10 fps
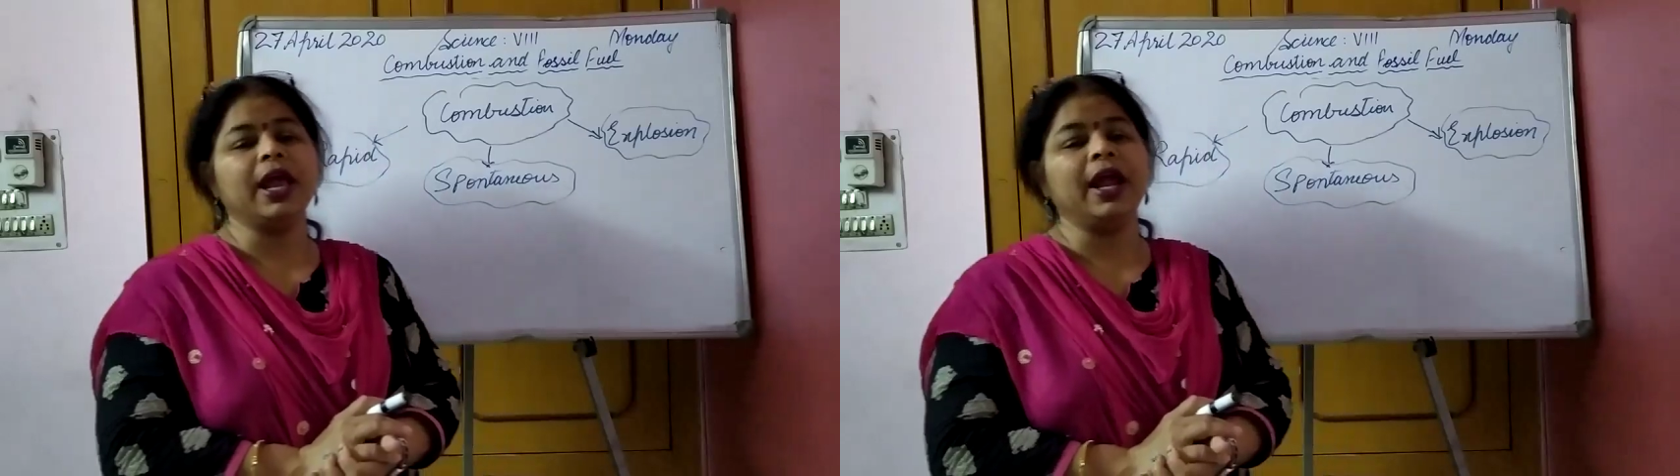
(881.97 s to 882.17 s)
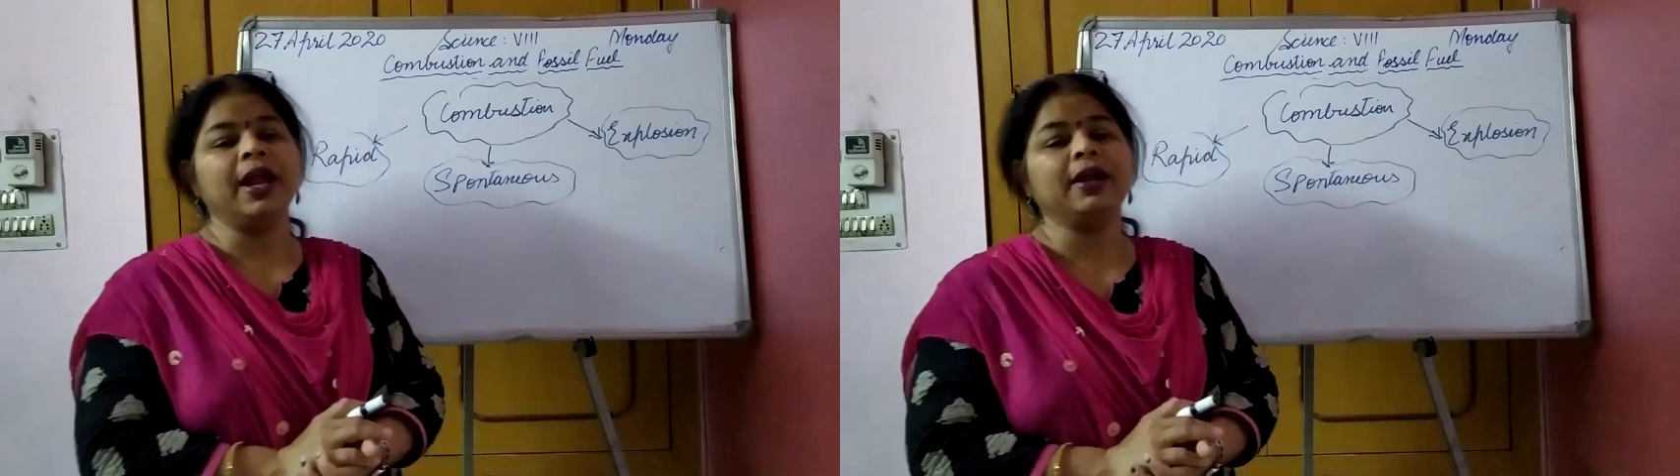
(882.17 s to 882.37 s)

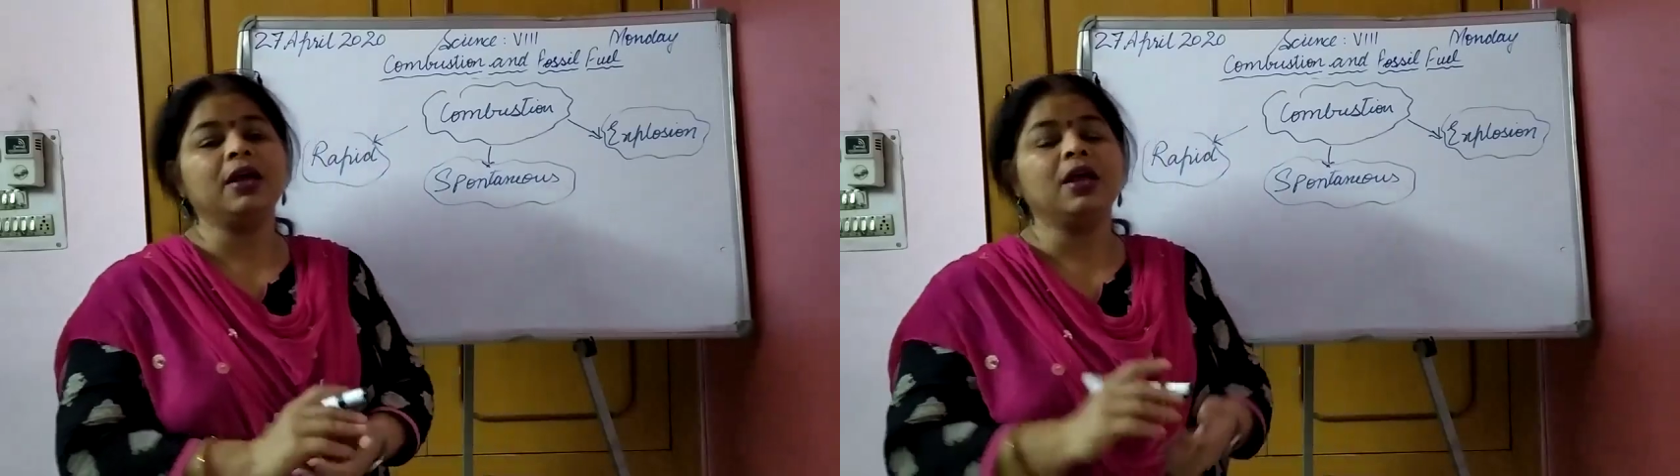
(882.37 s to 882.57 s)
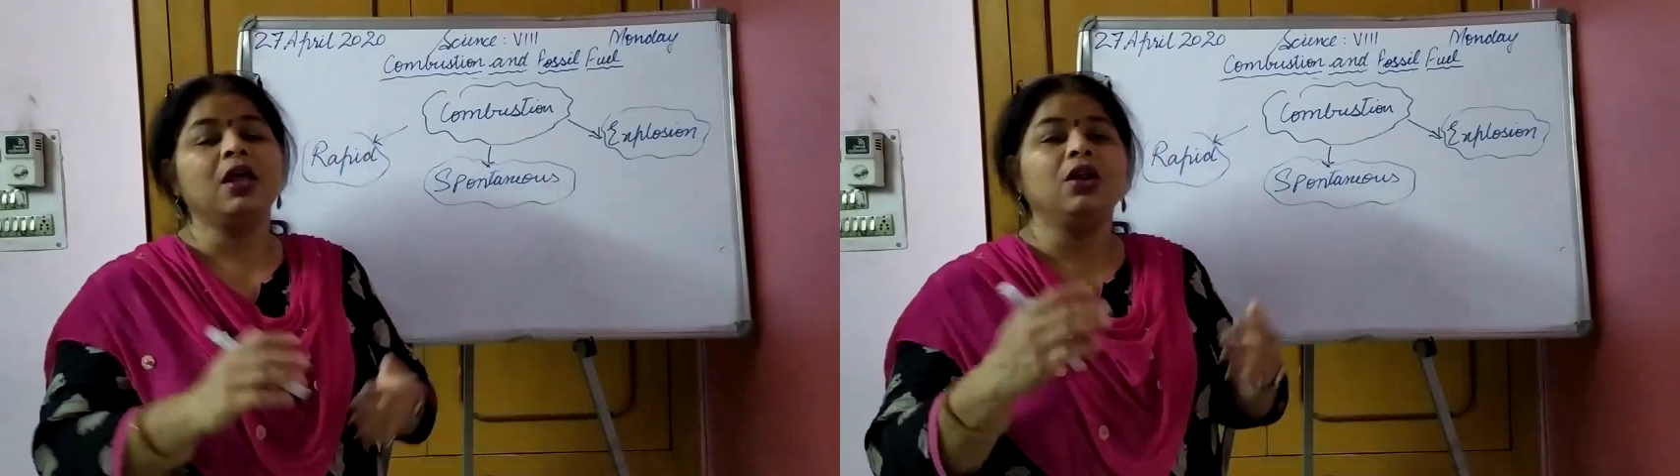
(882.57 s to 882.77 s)

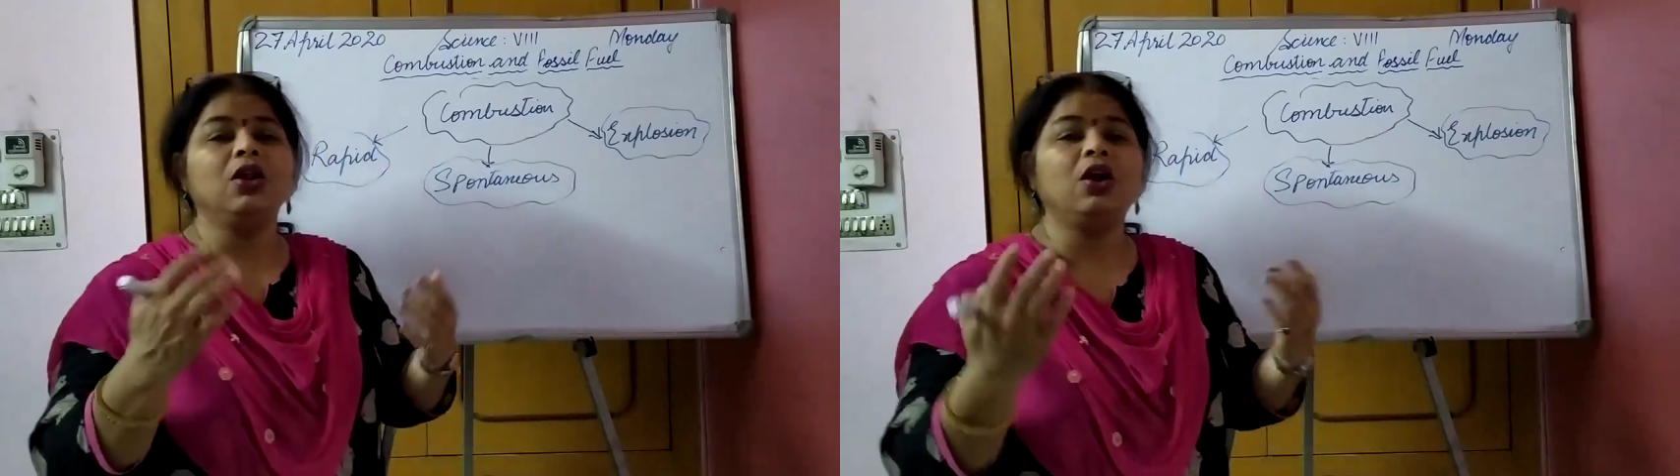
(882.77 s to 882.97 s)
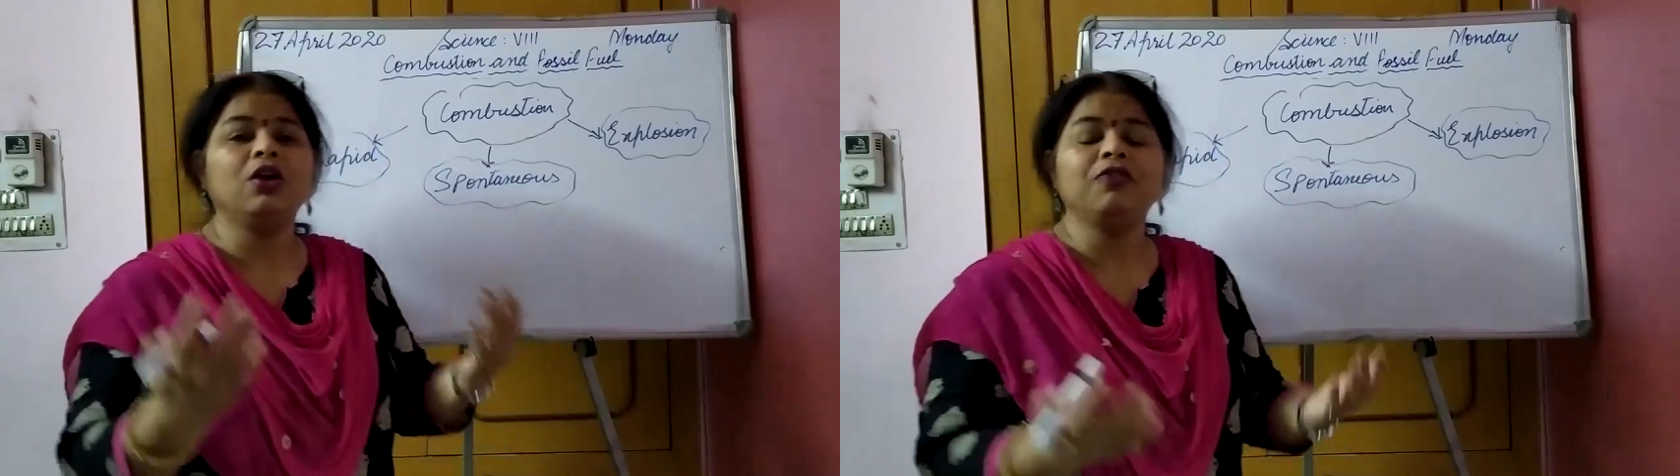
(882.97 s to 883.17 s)
and
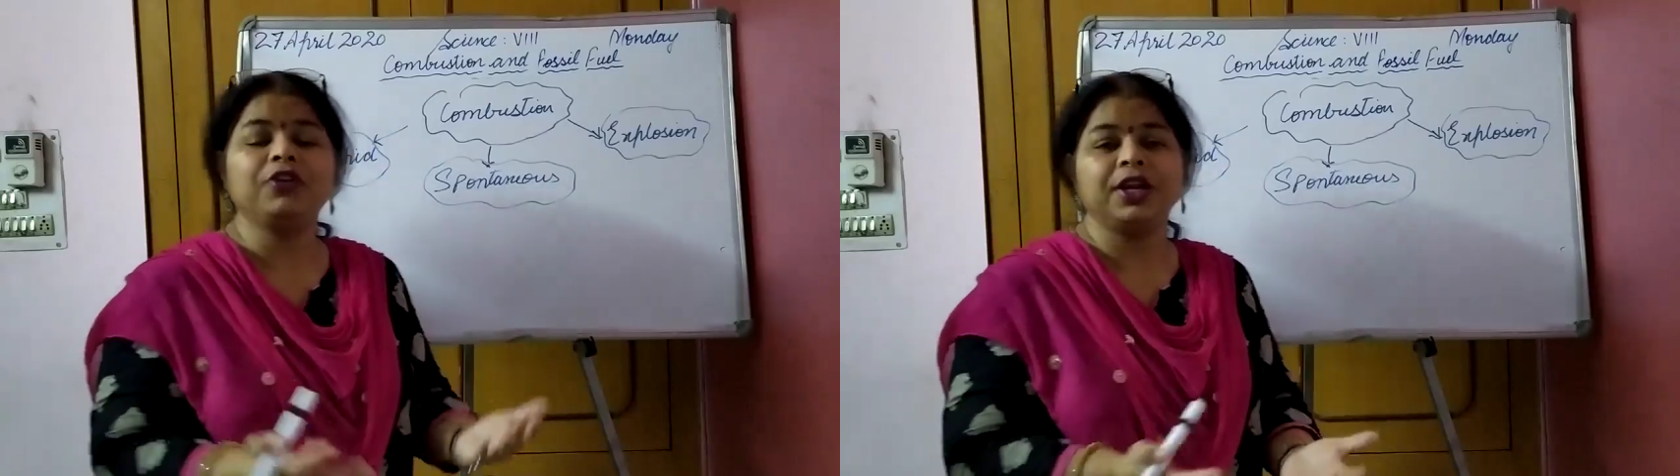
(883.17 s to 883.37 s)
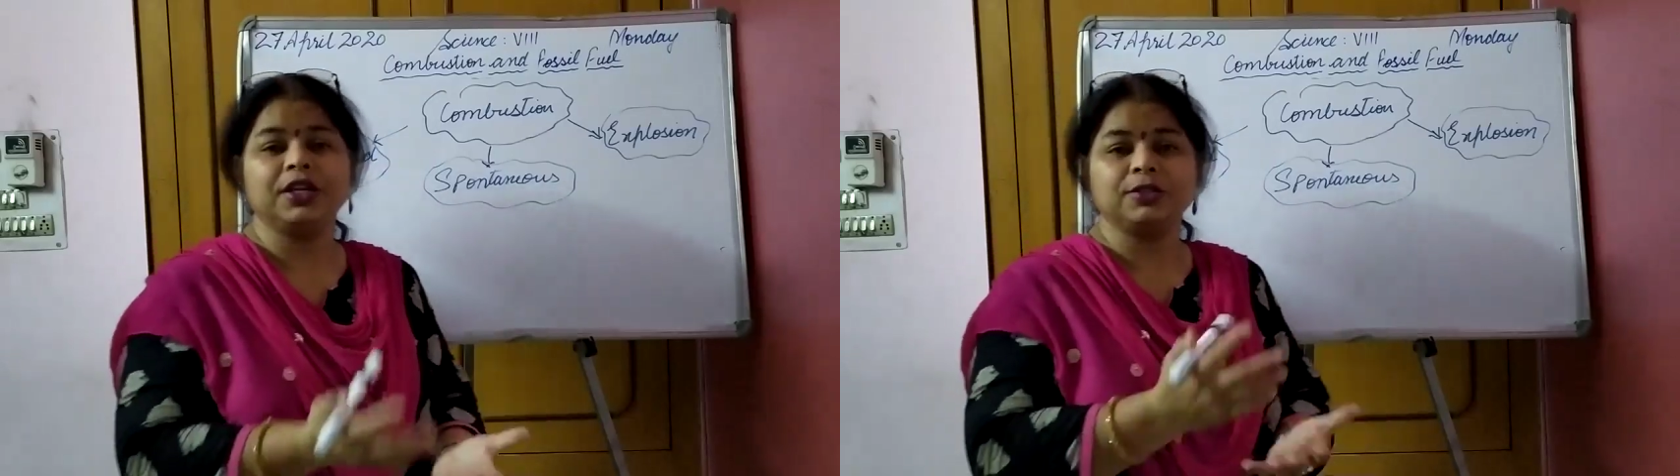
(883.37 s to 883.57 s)
lot of
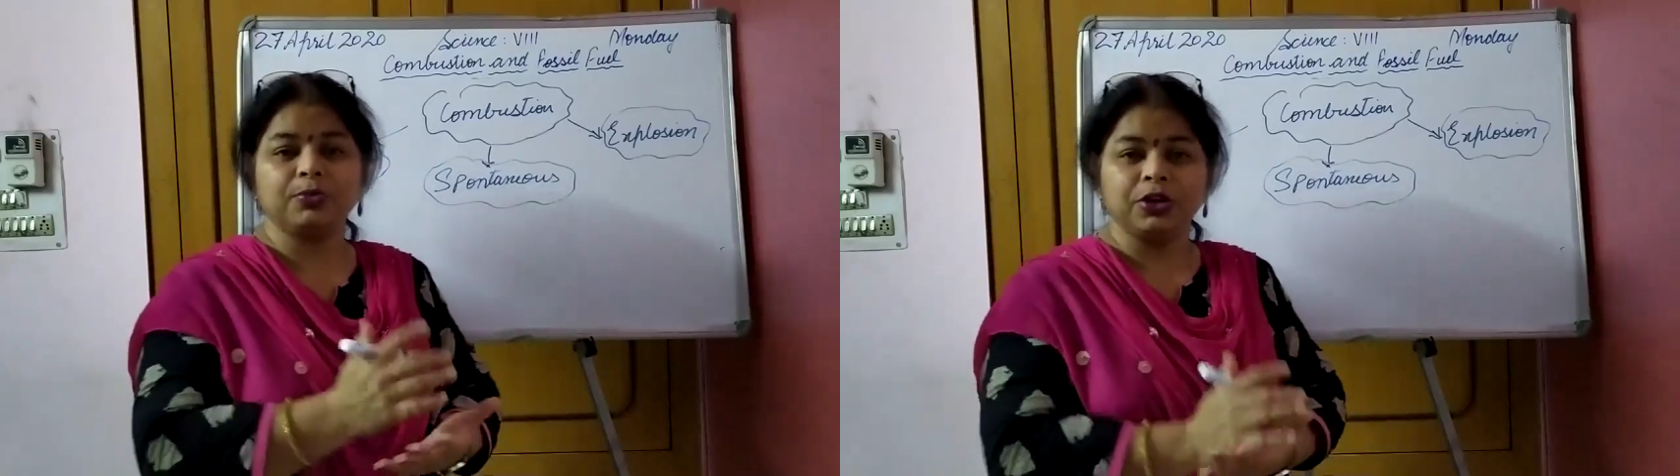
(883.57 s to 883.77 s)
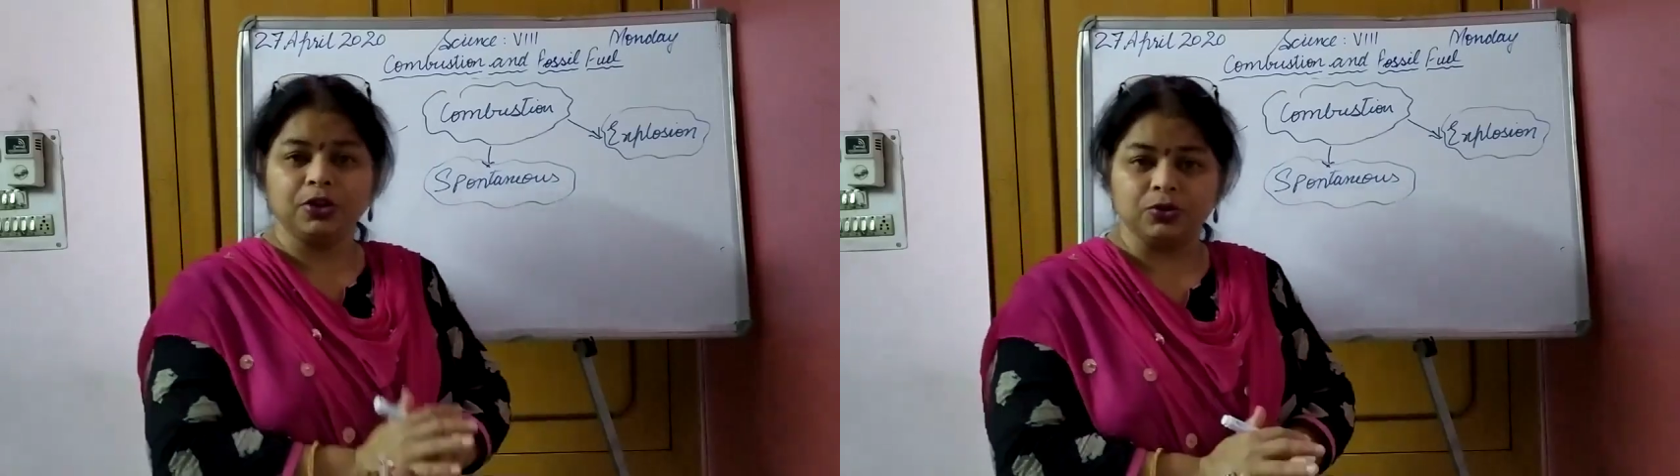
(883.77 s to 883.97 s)
heat is
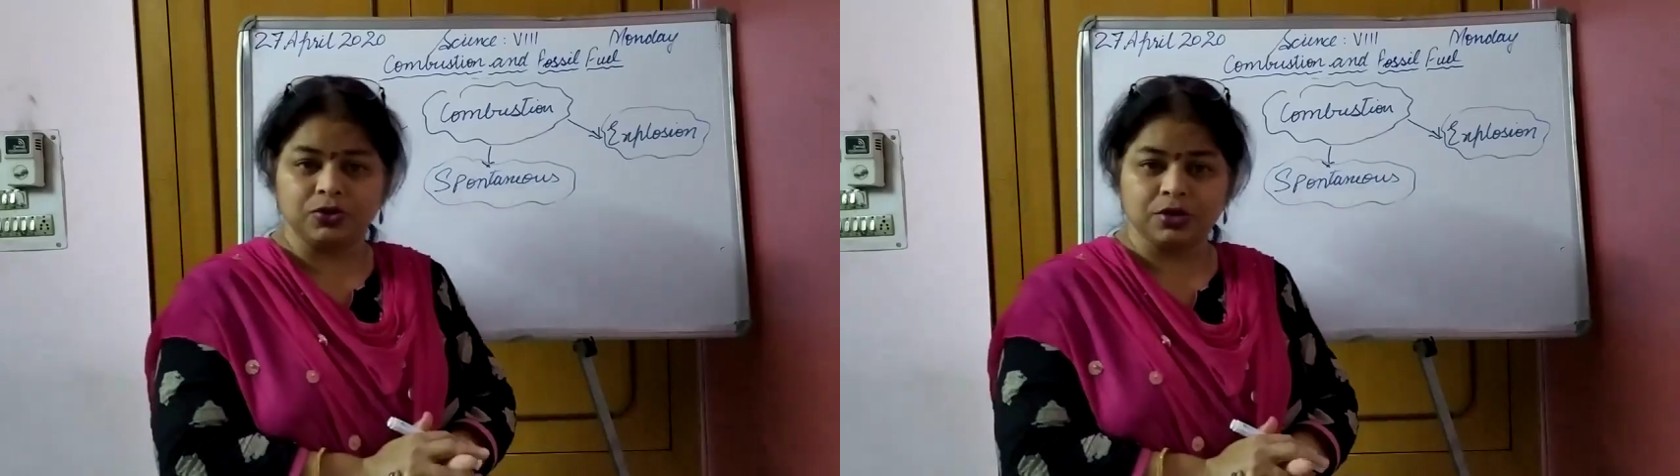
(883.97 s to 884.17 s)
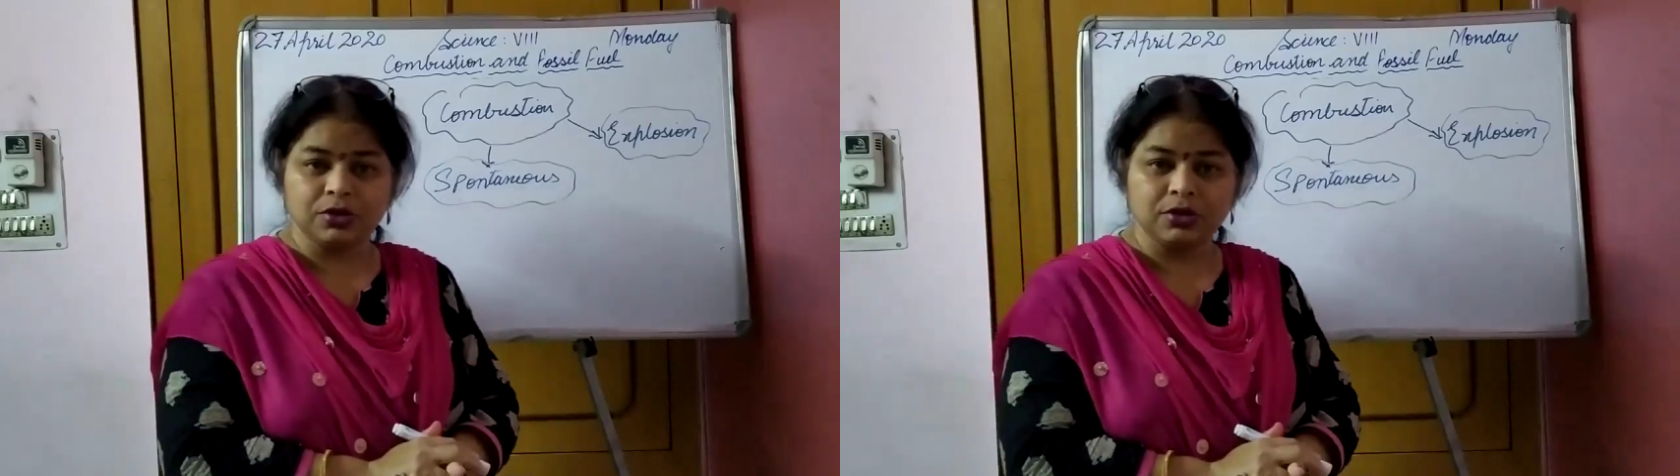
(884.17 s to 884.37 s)

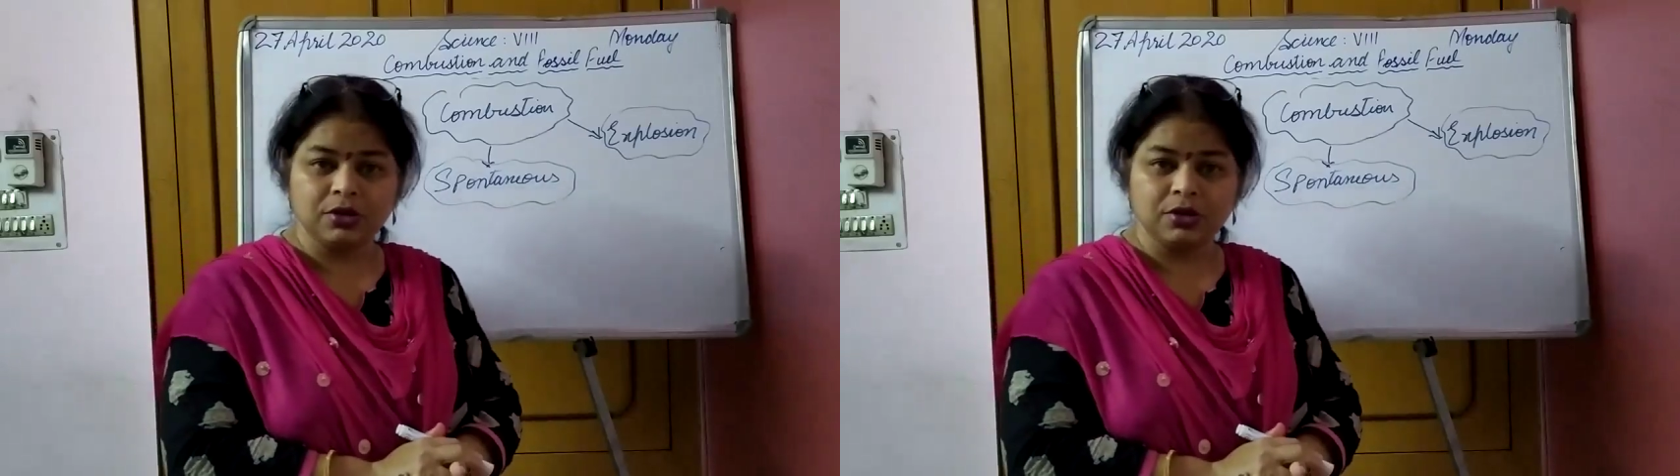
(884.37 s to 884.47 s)
produced,